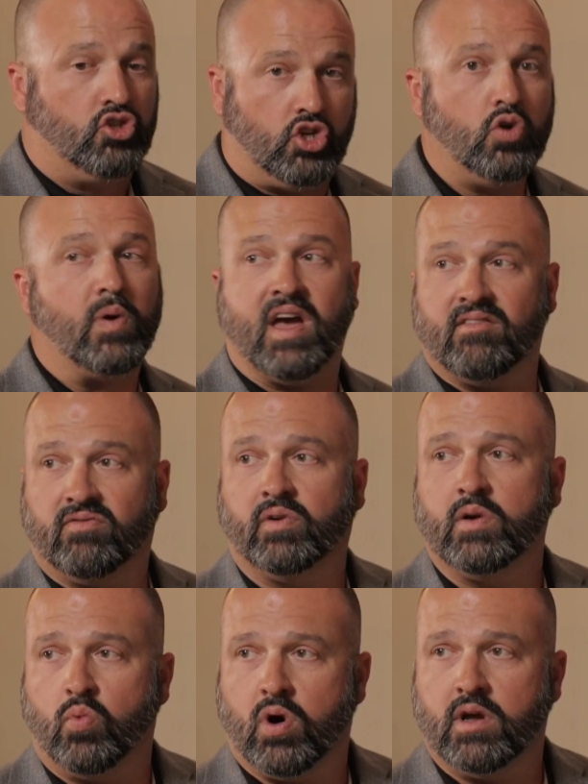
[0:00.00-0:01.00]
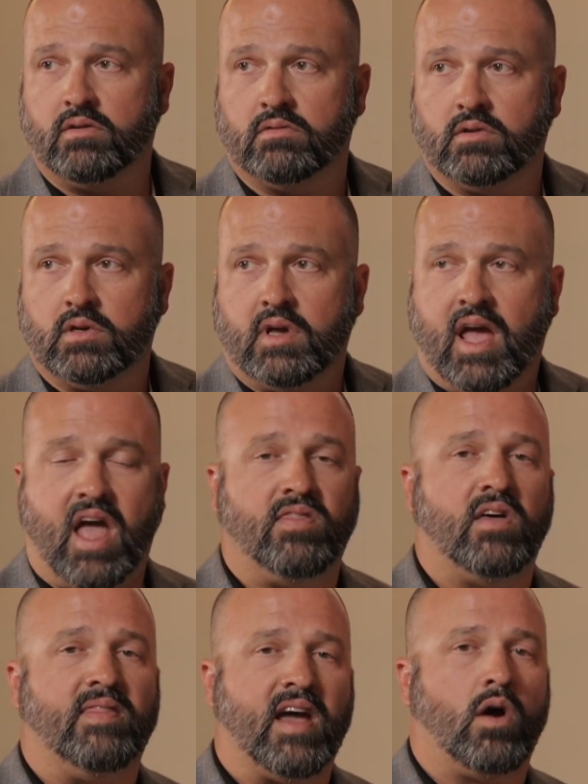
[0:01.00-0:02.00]
to everyone. And
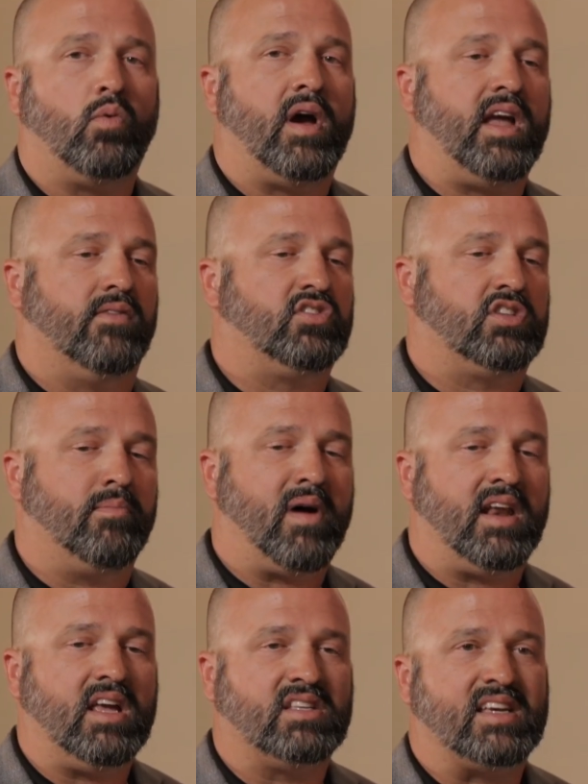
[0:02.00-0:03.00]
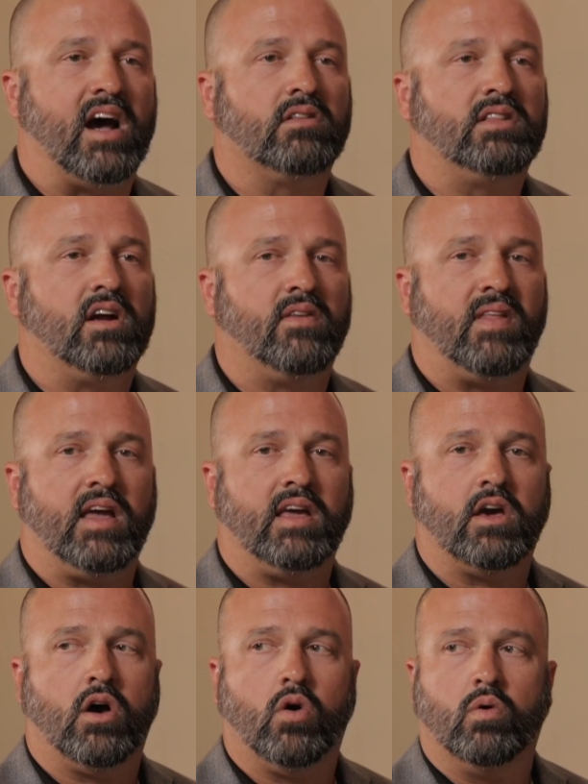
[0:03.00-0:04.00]
then that way, if somebody is out there and they
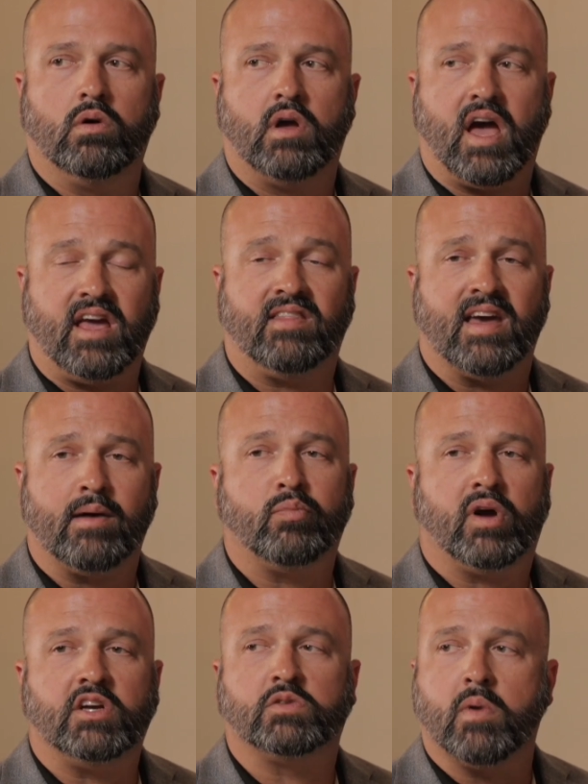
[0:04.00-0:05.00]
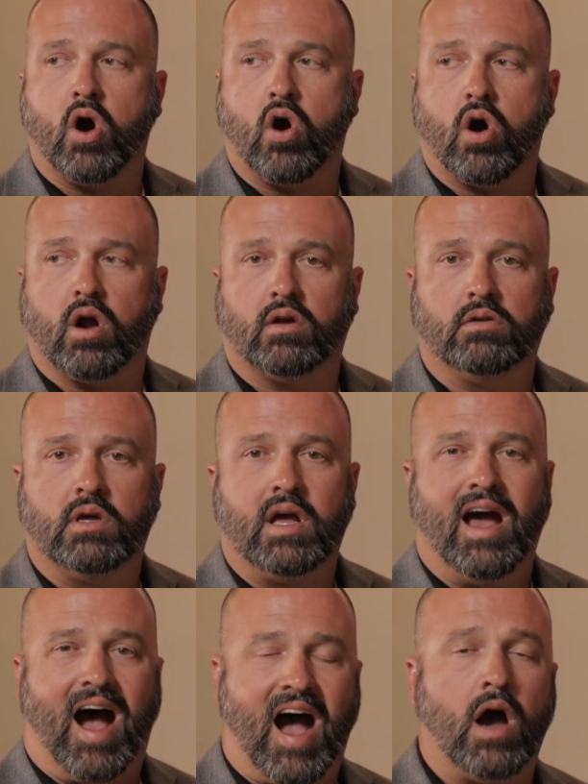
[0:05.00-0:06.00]
go, hey, that breaks my heart,
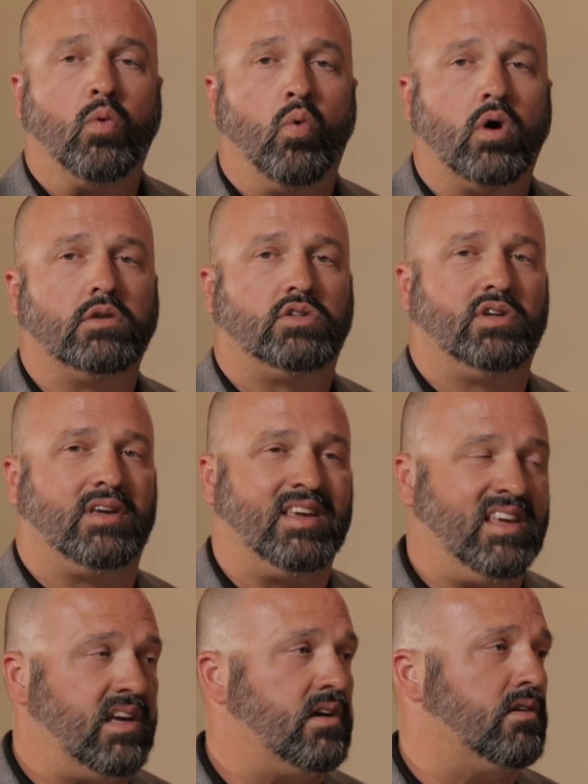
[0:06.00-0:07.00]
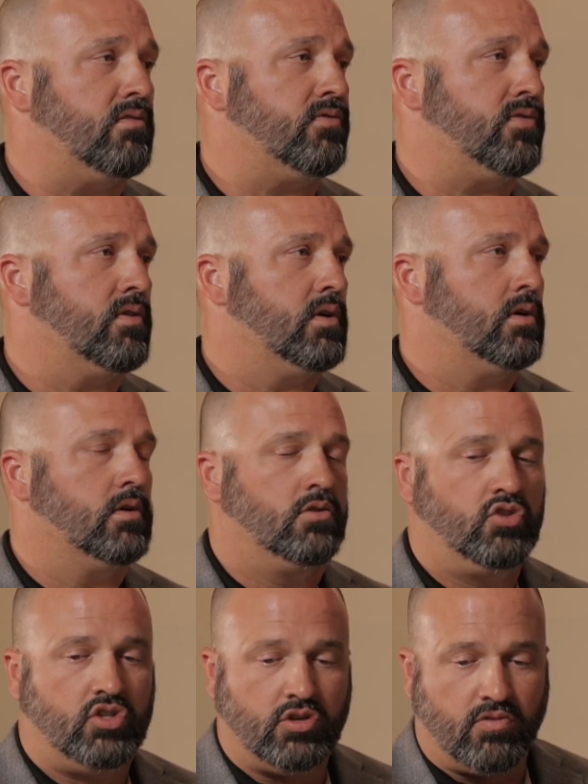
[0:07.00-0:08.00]
I want to give
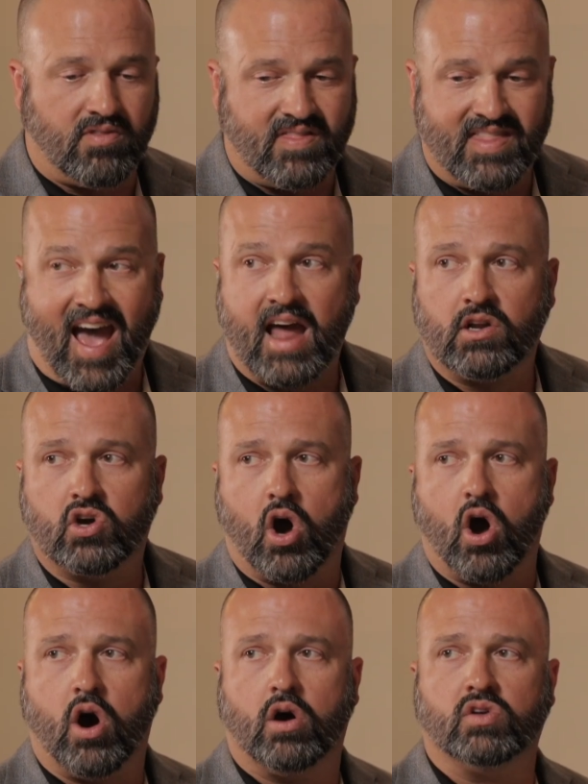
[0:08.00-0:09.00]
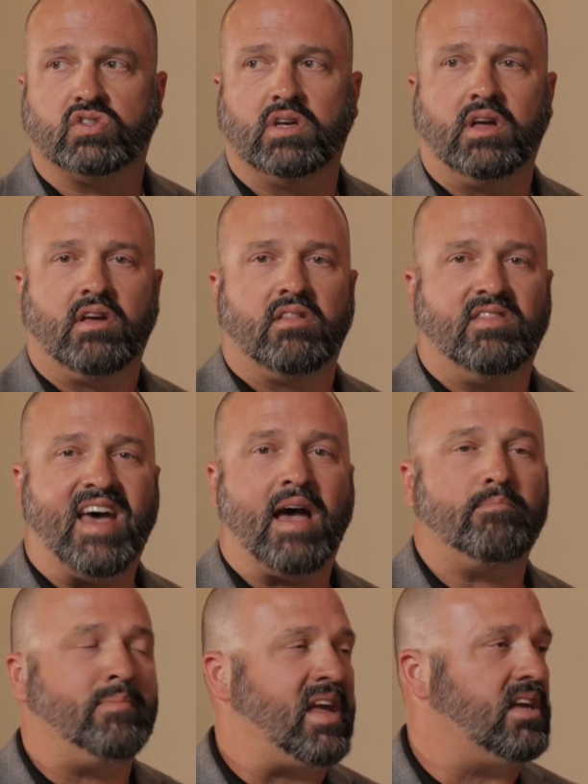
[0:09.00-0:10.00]
to that cause,
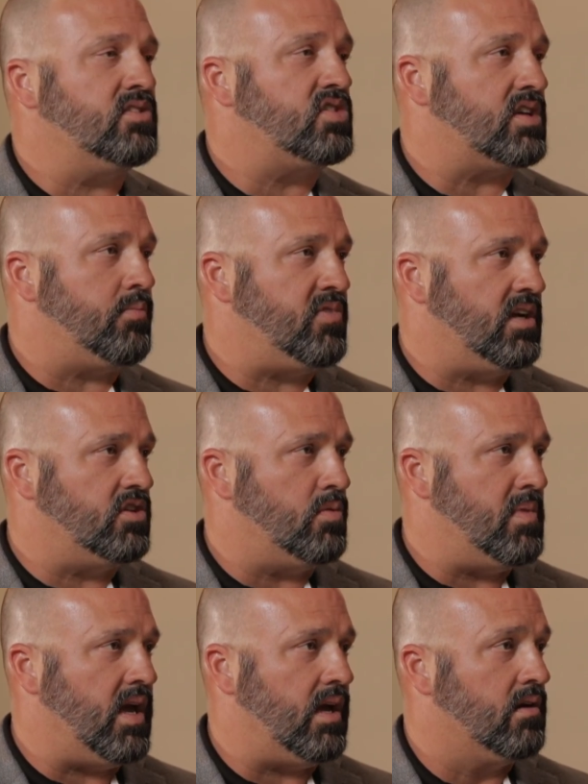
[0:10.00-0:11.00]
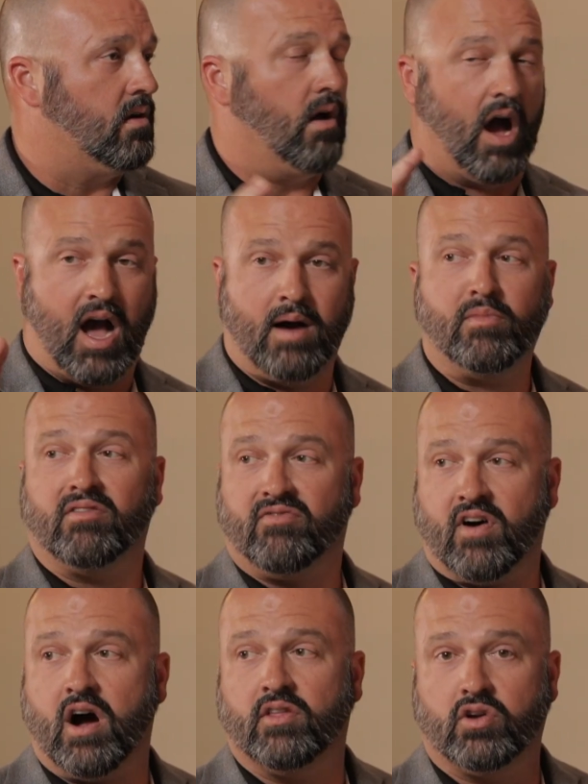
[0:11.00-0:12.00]
that means something to me. I'm a
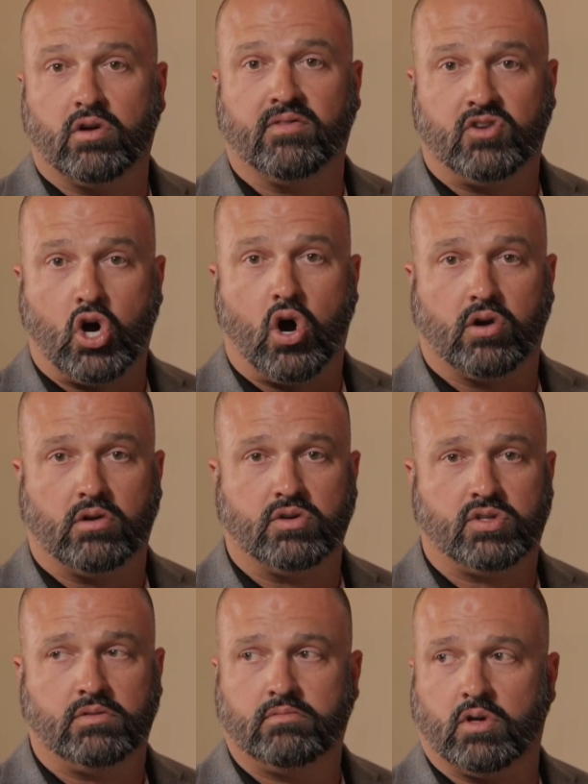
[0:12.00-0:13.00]
father of daughters,